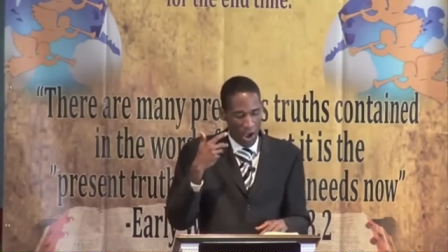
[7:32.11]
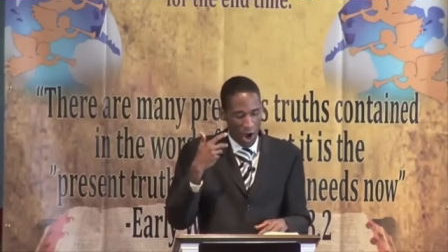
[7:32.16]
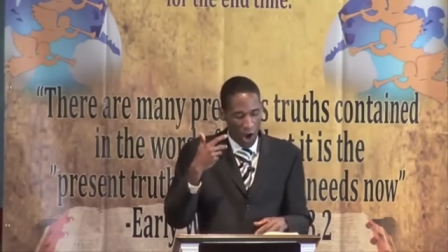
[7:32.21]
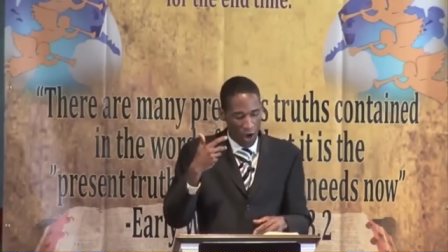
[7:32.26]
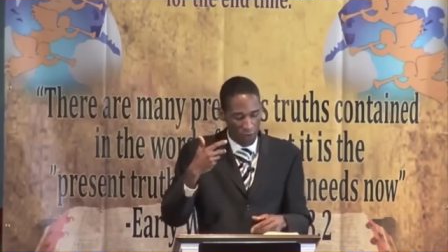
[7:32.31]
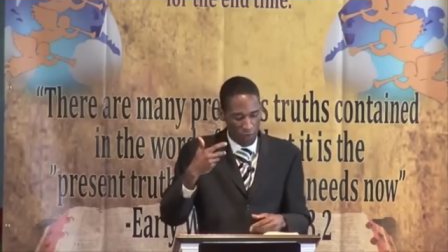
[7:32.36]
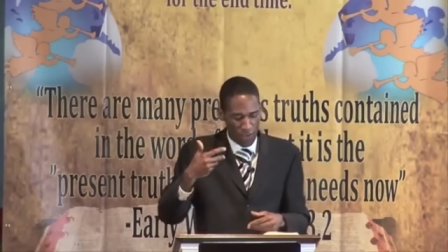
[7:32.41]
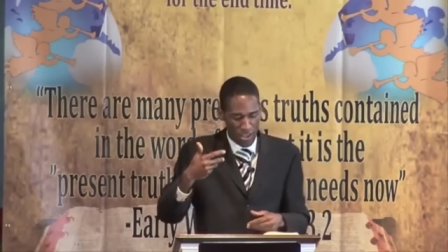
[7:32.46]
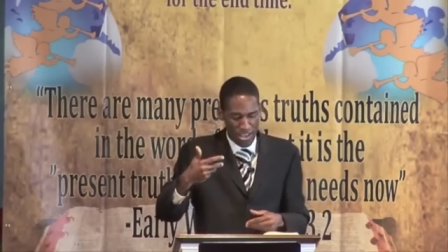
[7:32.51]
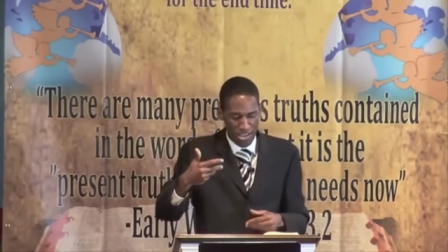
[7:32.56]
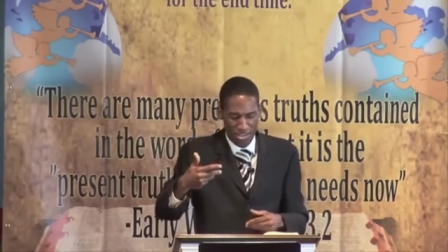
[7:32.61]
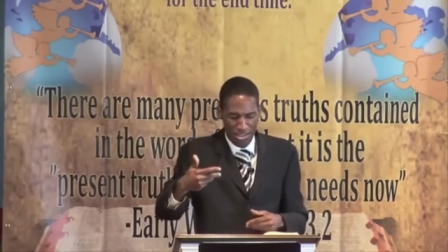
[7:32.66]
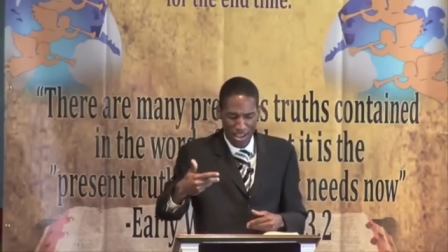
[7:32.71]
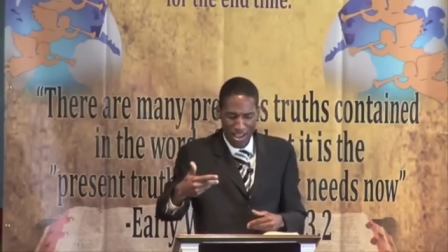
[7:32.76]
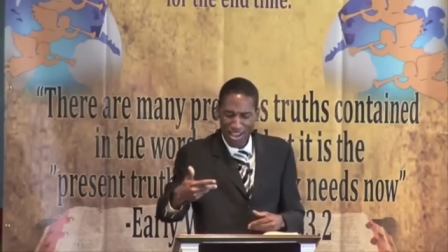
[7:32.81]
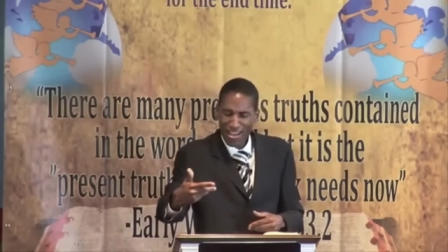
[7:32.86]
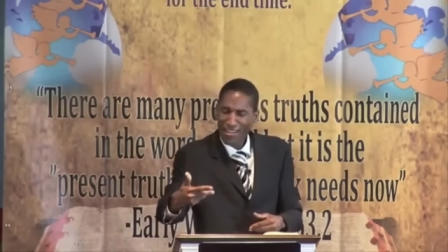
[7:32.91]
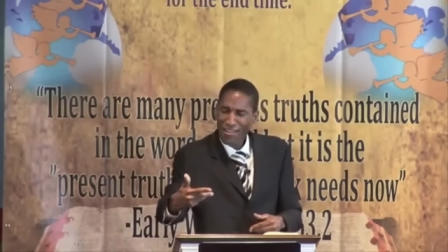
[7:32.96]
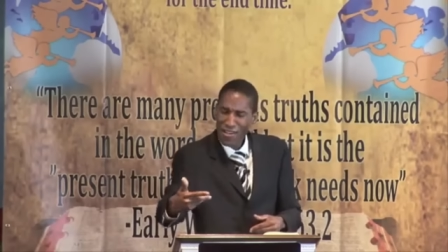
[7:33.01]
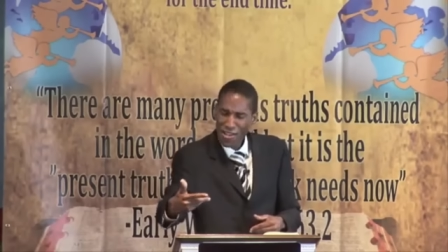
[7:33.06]
Of his
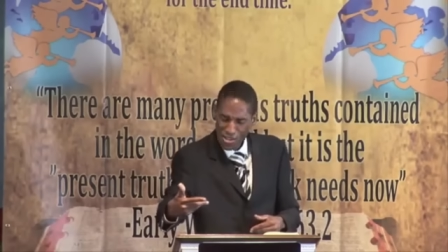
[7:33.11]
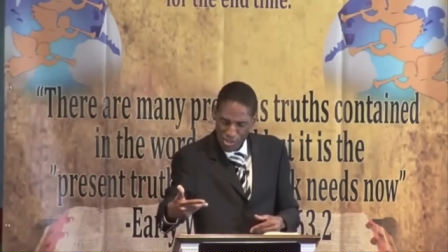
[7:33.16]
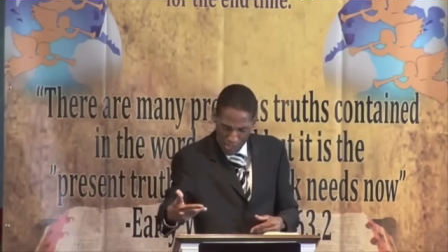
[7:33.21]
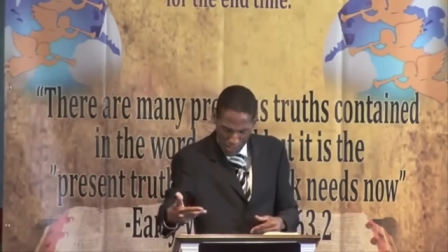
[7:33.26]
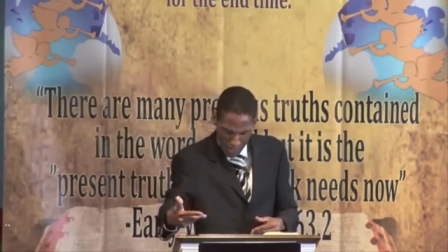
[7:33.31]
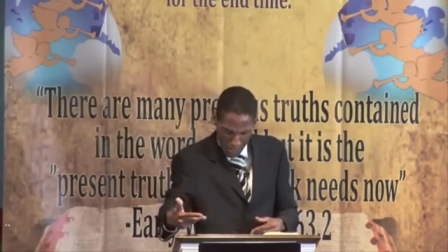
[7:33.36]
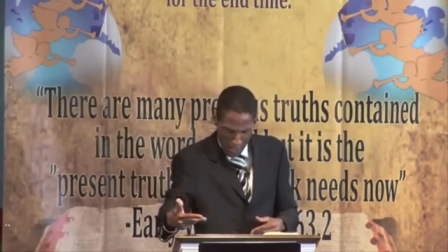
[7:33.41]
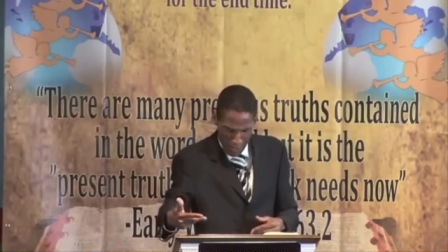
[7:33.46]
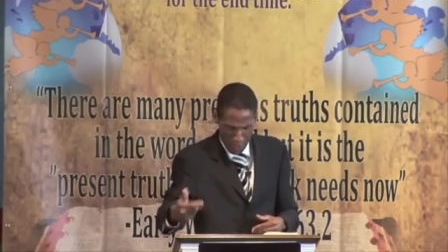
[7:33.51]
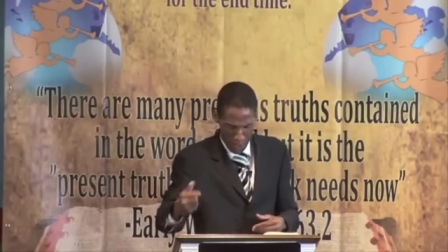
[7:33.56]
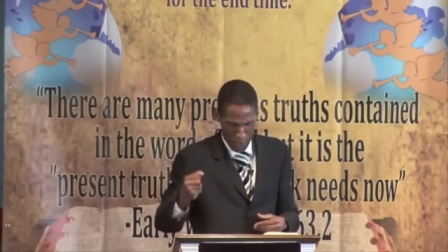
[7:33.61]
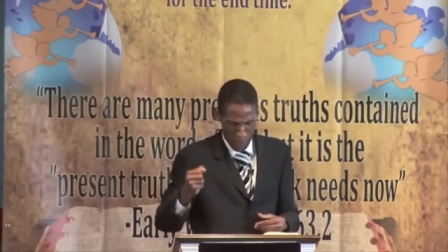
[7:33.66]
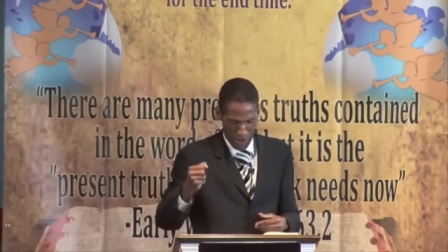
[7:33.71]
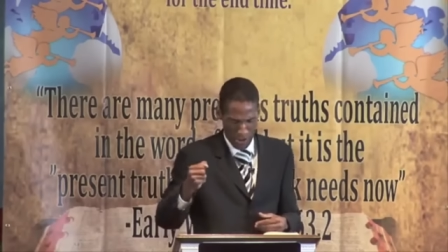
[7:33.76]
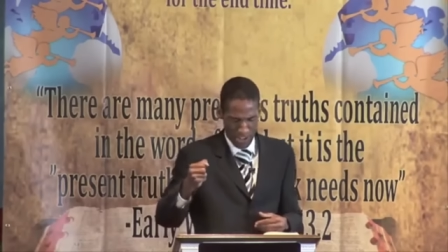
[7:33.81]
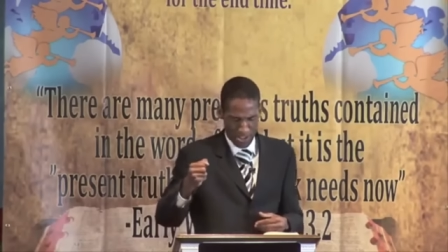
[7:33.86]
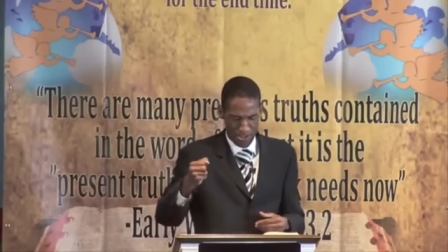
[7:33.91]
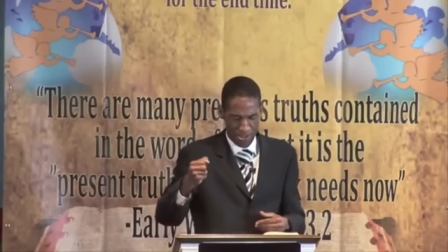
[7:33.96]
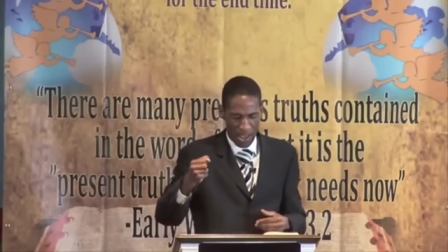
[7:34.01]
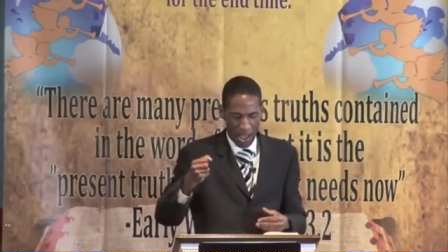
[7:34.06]
uh,
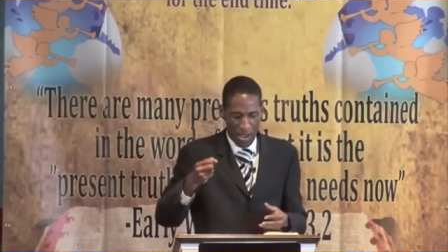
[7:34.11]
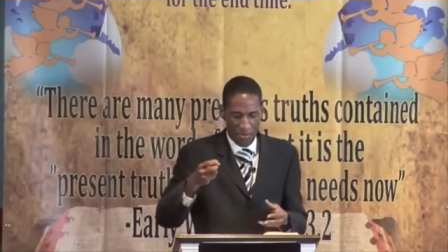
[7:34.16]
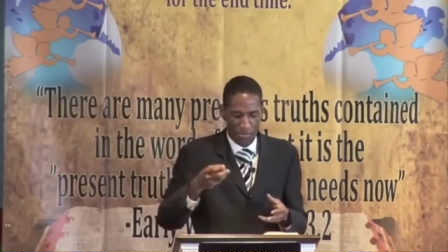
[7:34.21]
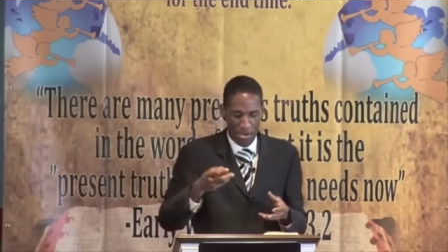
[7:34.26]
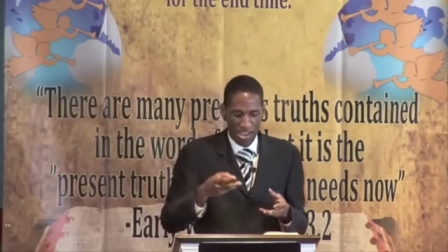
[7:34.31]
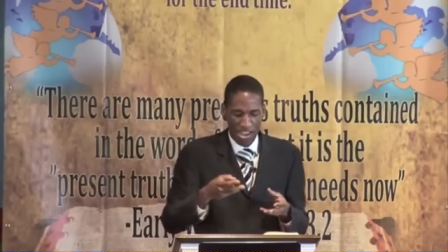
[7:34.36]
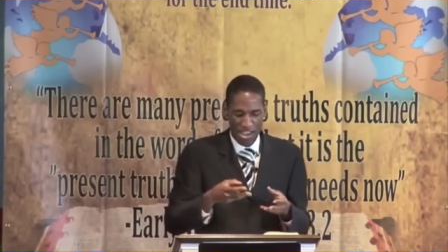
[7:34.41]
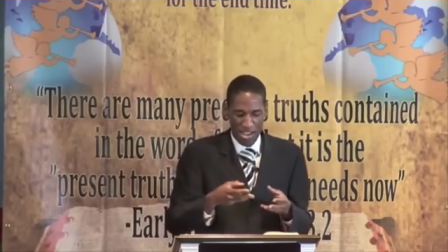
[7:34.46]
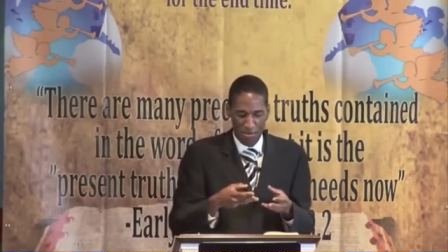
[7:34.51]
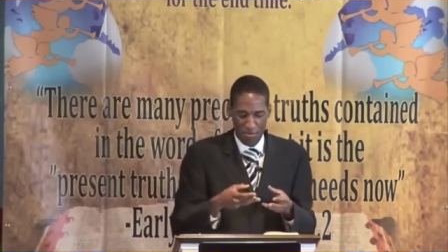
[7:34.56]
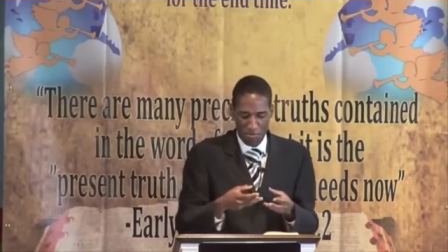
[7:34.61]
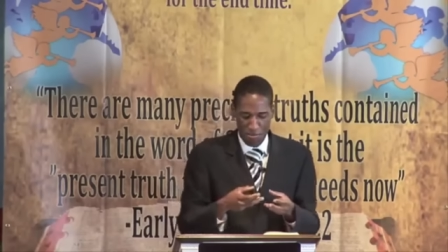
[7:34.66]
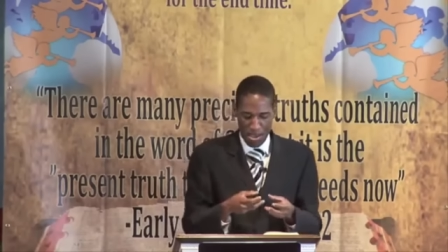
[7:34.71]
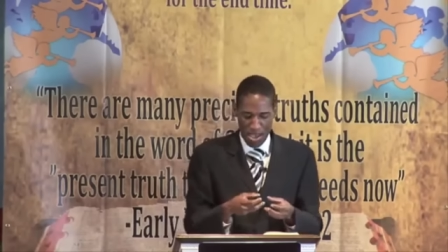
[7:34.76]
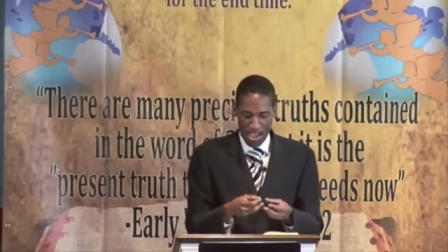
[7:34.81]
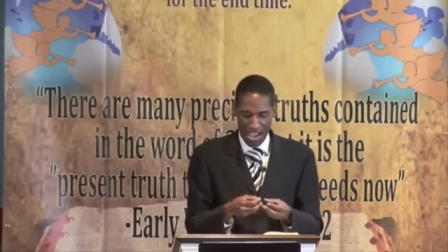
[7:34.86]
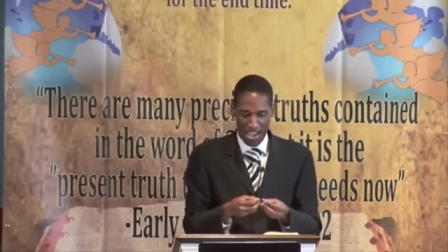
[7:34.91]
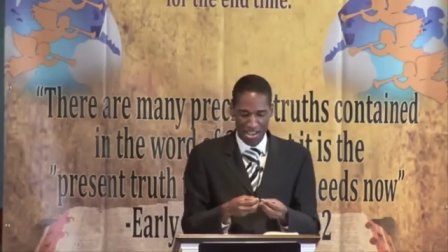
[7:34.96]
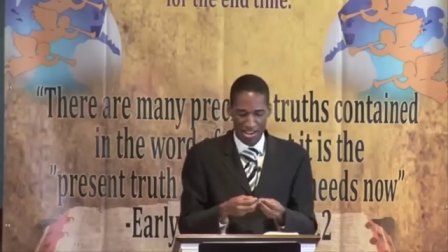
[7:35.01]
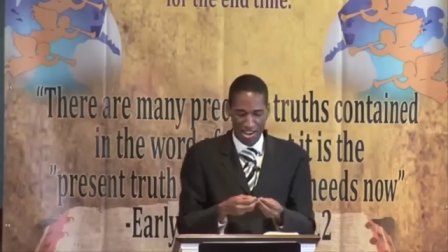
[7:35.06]
sufferings being
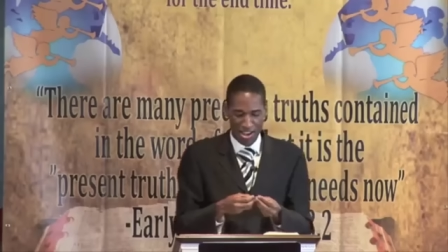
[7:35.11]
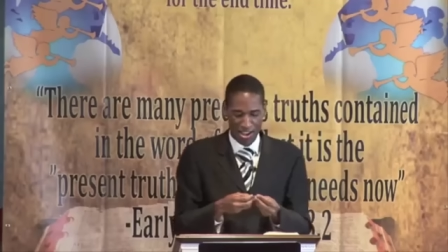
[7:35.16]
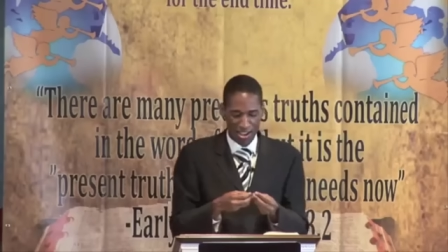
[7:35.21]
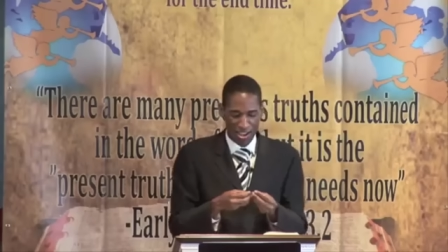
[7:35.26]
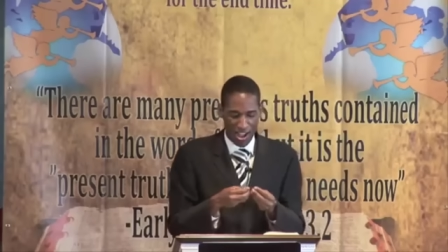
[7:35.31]
made